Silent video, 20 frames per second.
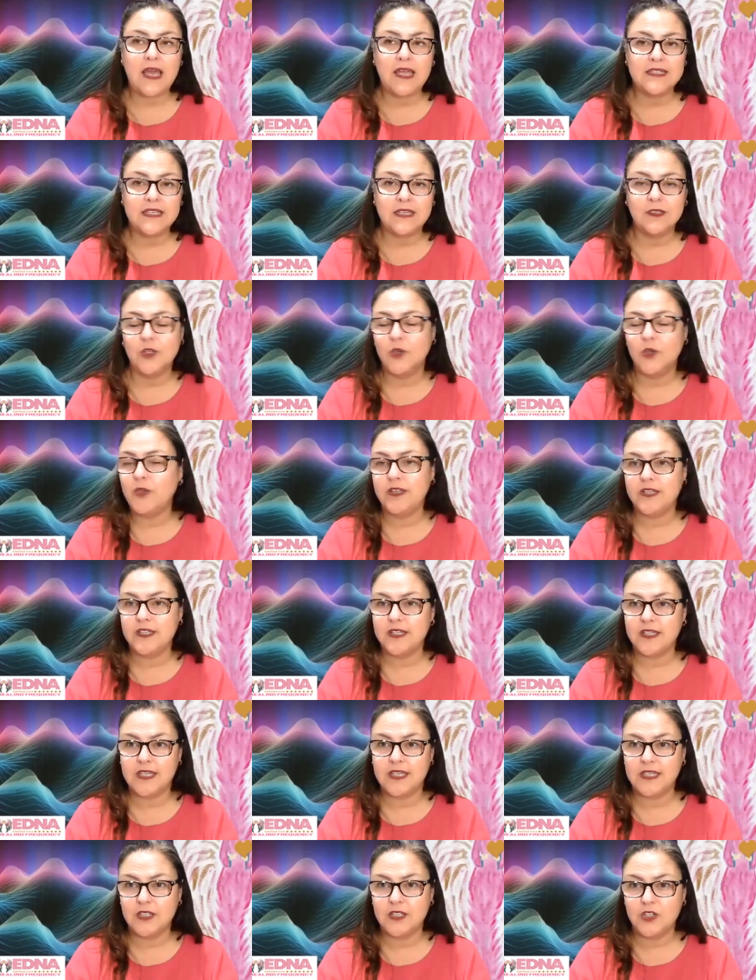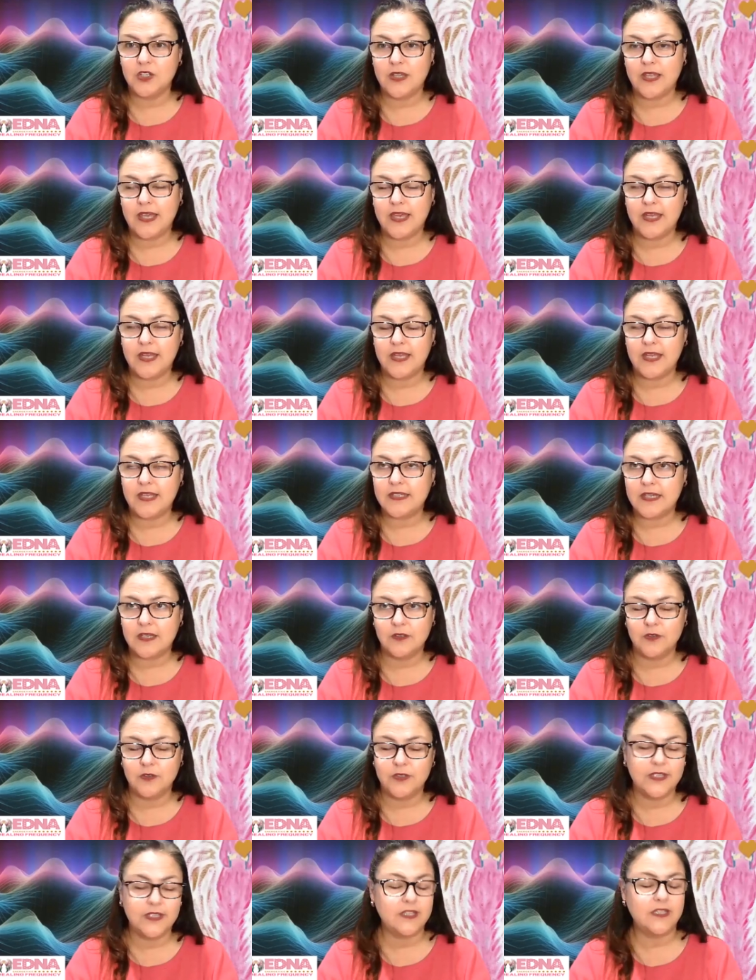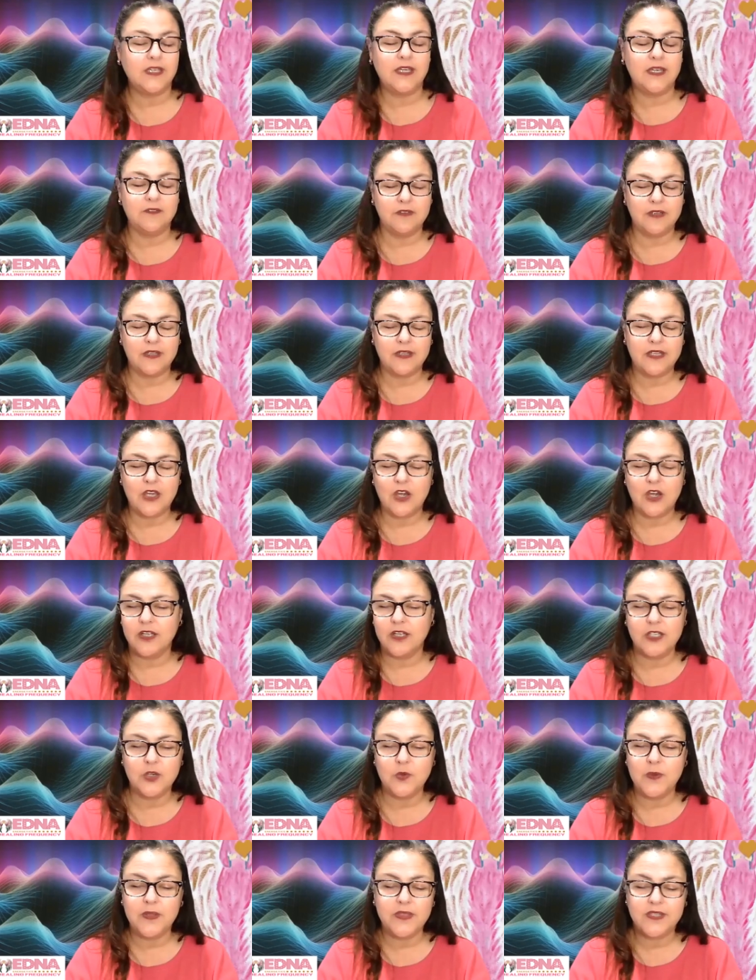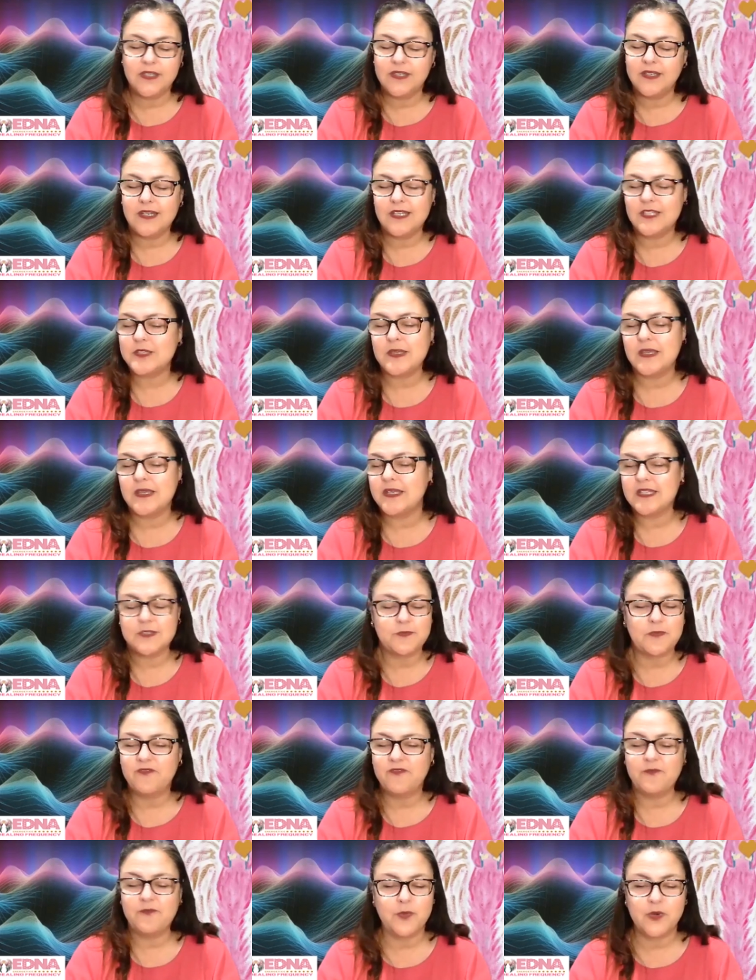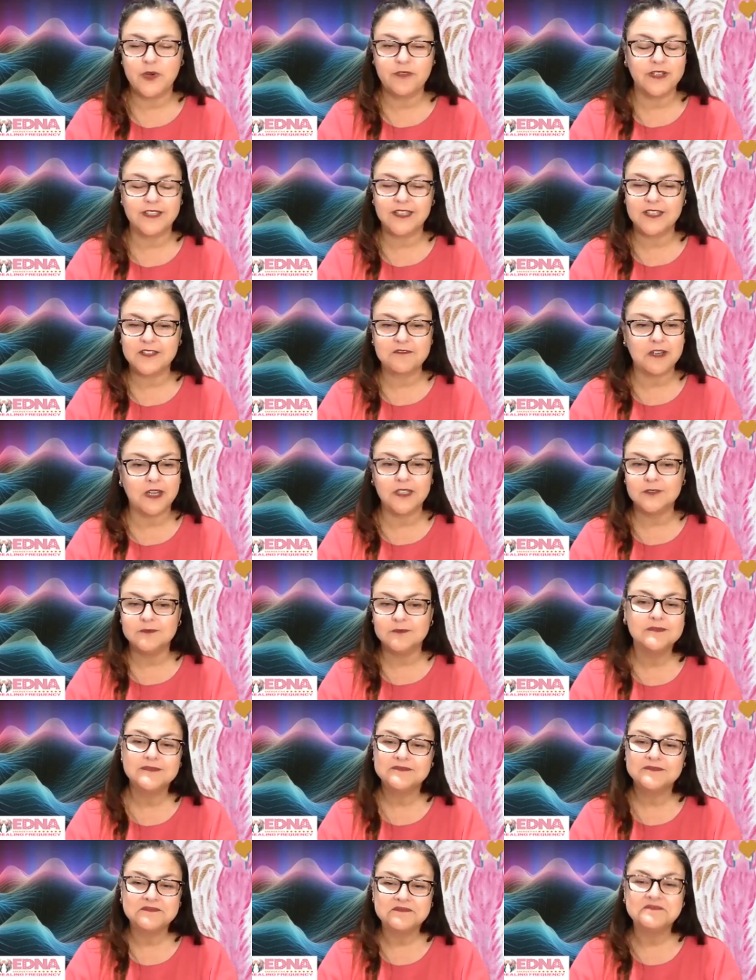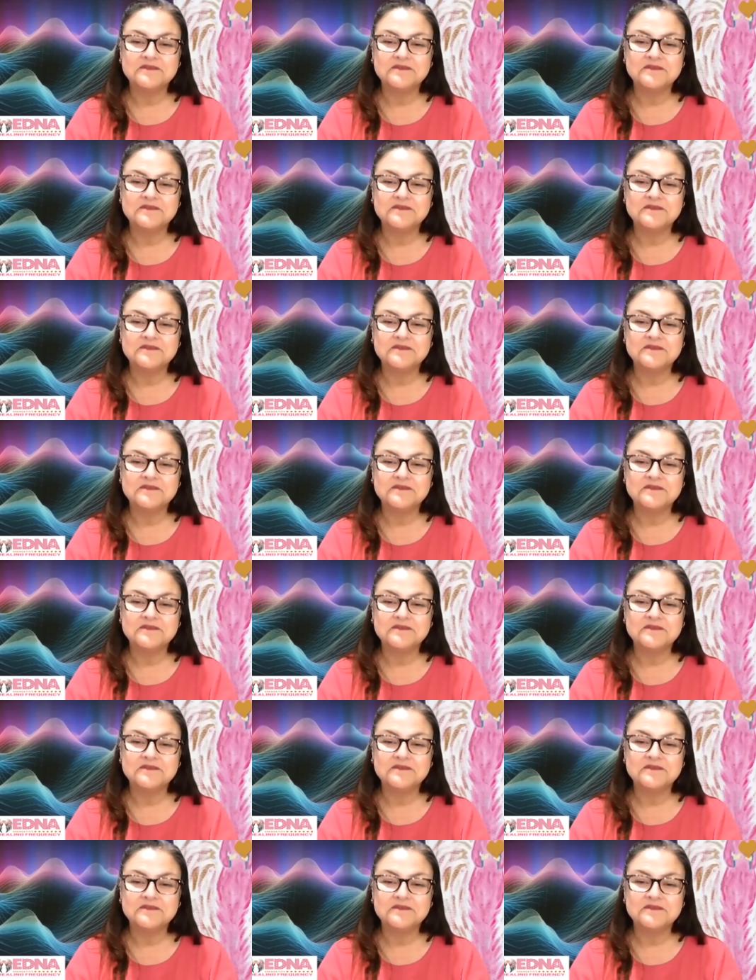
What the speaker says: I downloaded the Kindle and I downloaded the audio with it, and it's perfectly fine.